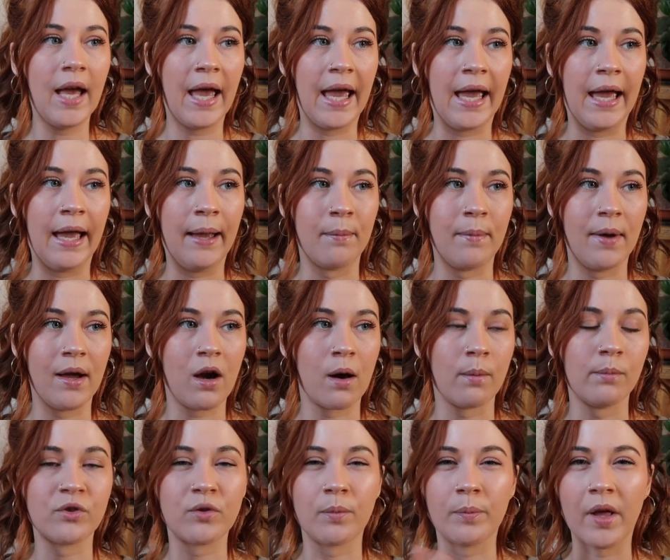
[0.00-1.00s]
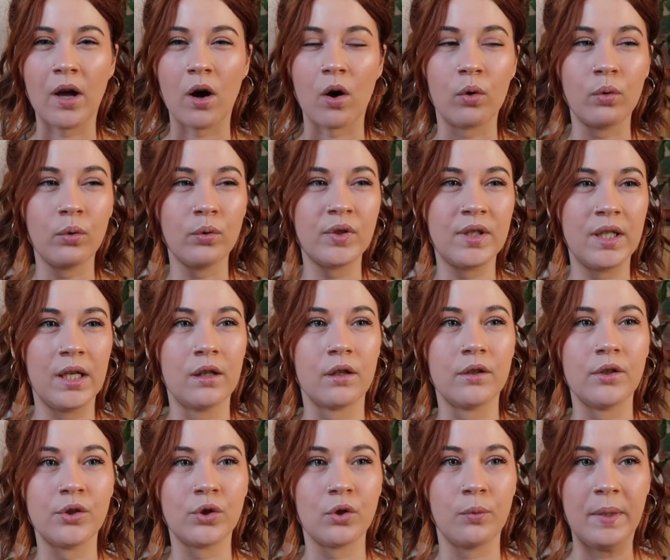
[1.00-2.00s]
Um, it comes from like a
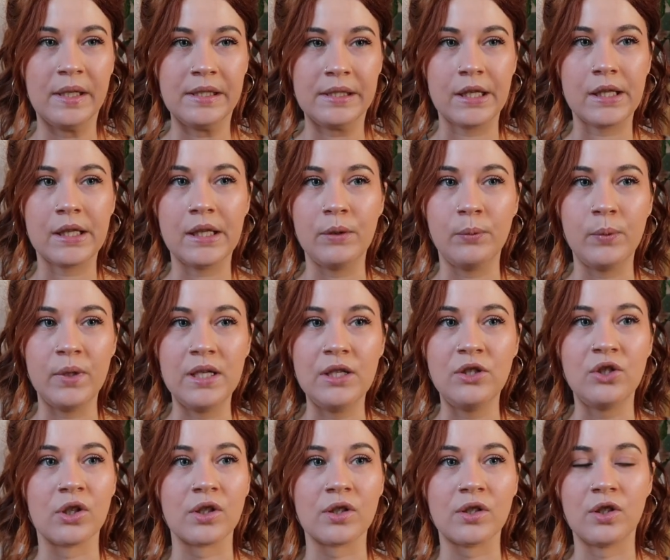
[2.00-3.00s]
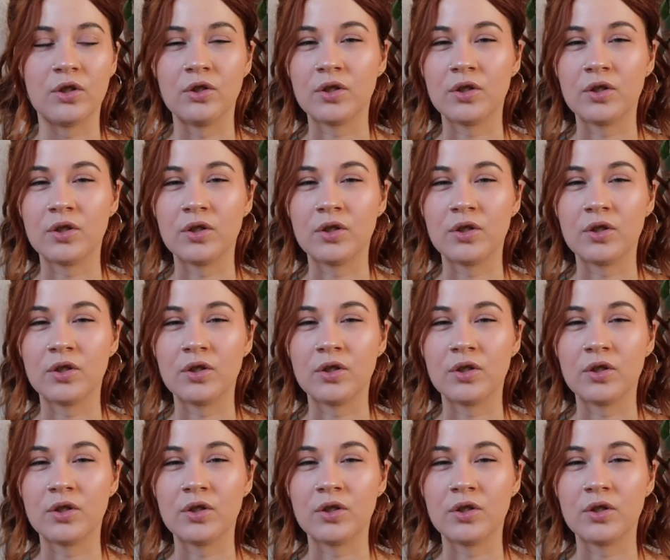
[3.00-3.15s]
wholesaler so basically we just,